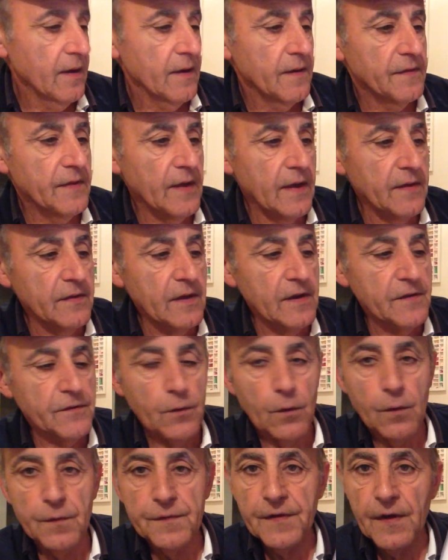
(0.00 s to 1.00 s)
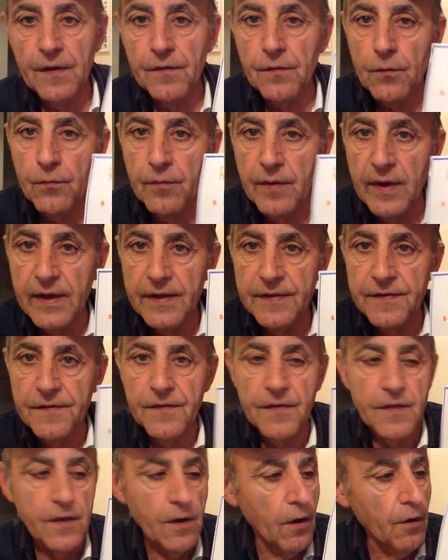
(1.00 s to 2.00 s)
Then there's also the
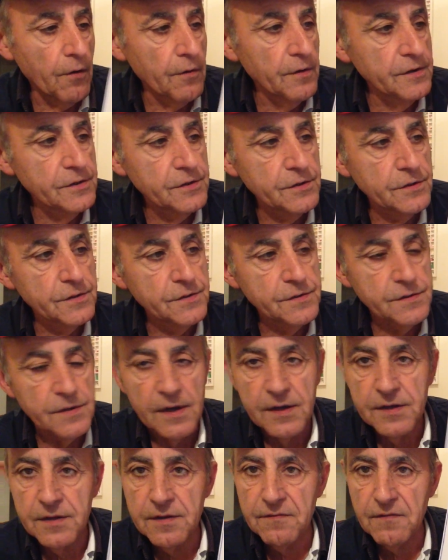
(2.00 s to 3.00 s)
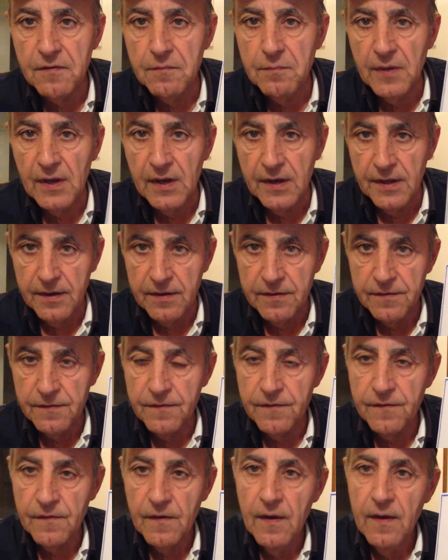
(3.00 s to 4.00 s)
reds, the oranges, and the
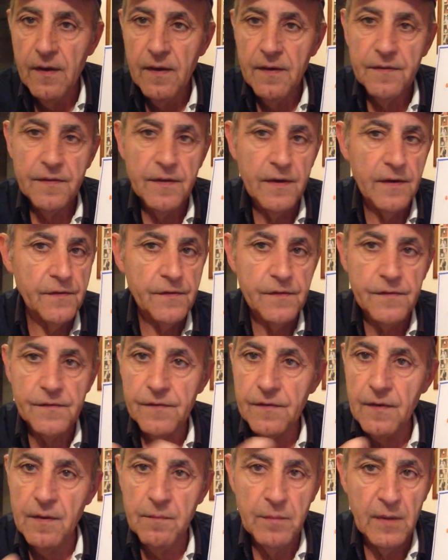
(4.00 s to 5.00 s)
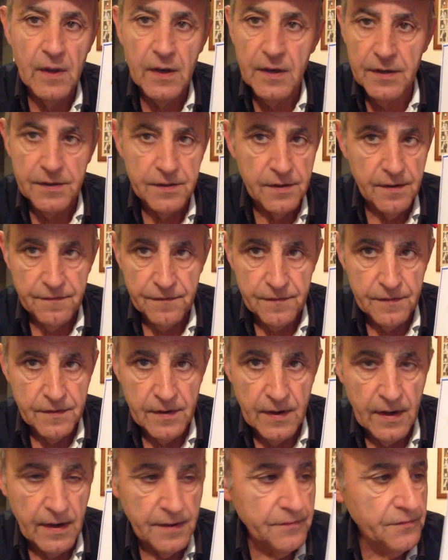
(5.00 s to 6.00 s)
vermilions. There's a million different
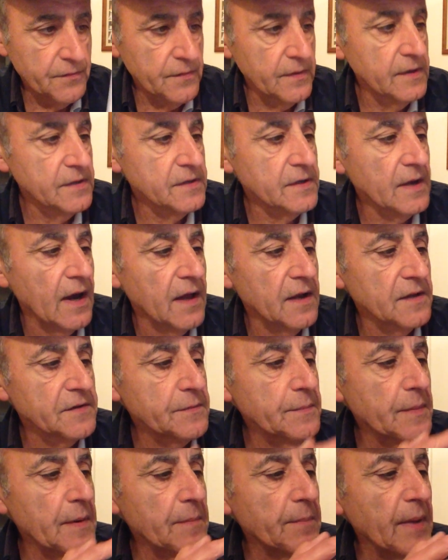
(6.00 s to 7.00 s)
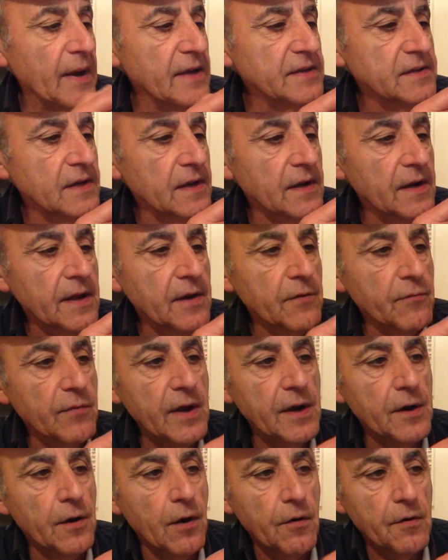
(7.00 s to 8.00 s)
names for these colours, but basically
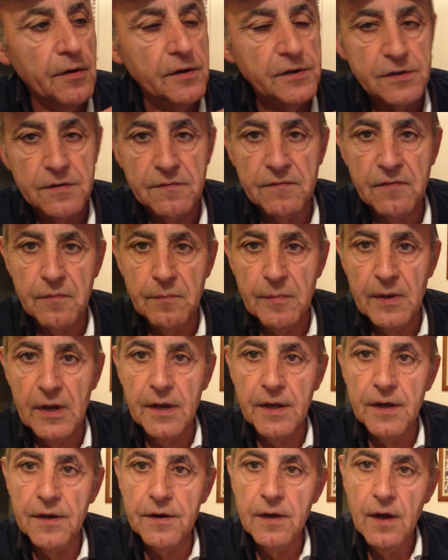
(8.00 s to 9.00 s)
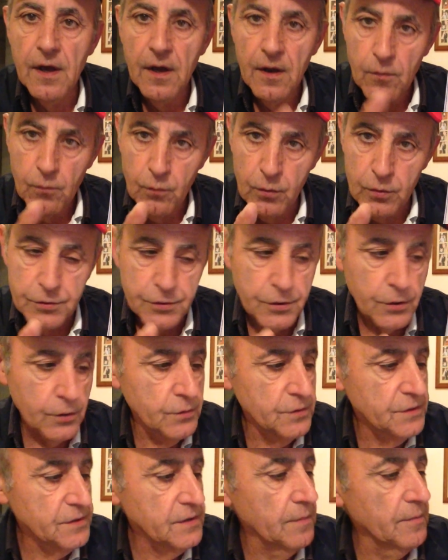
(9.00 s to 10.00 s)
red, orange, and vermilion will
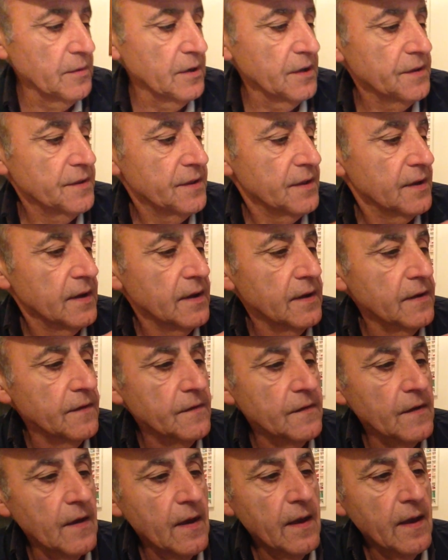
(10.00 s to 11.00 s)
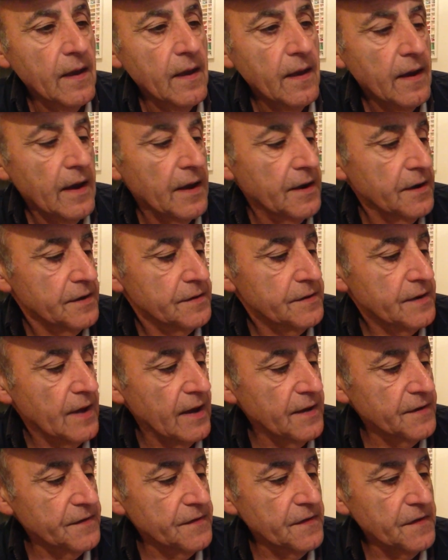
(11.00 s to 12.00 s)
do similar things, and it
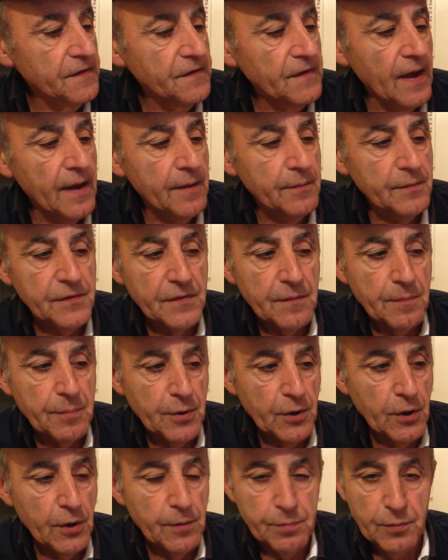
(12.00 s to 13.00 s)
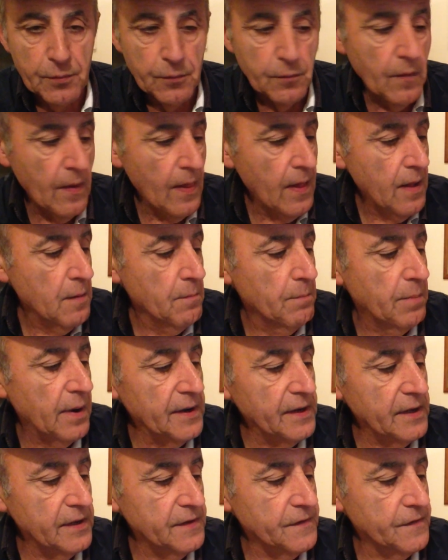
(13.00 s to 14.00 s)
does the same as the purple,
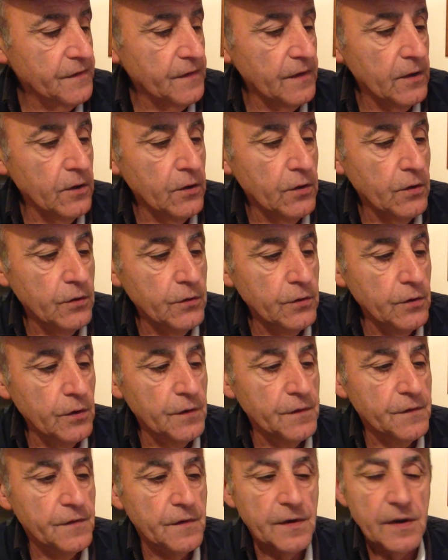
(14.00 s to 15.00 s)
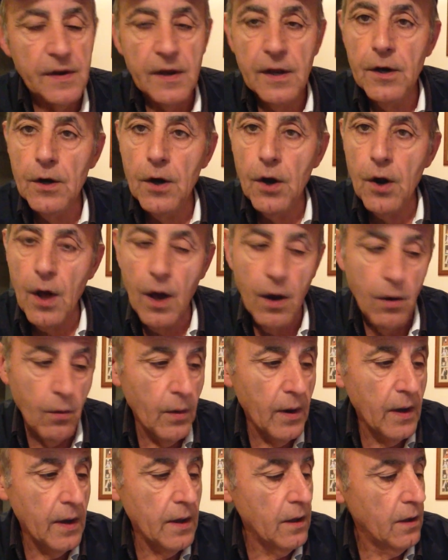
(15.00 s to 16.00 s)
but you use it in
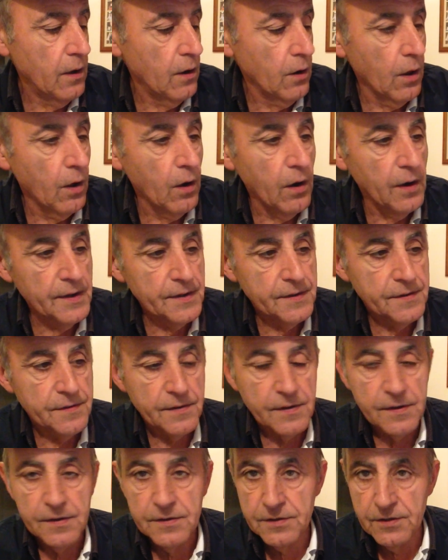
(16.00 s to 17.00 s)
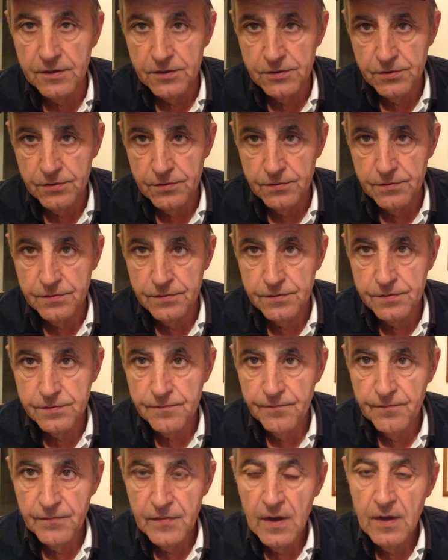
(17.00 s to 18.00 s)
lower light conditions.
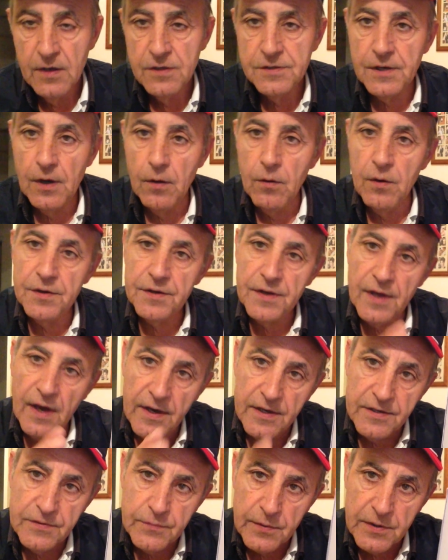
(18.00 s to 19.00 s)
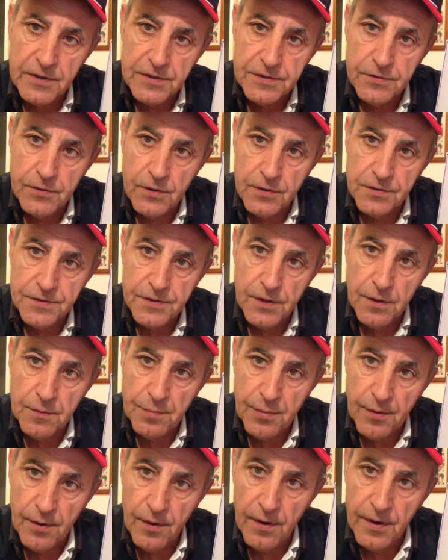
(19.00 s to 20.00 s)
So on days when it's not so
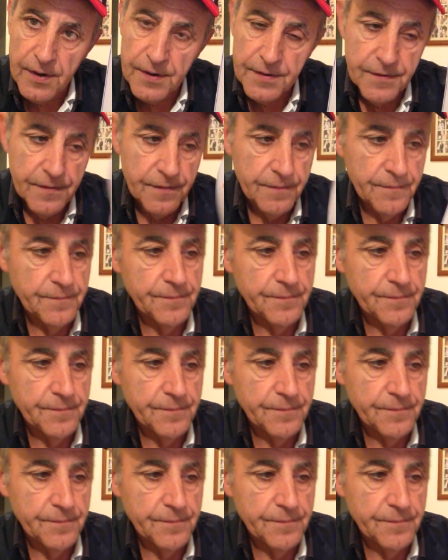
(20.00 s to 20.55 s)
bright.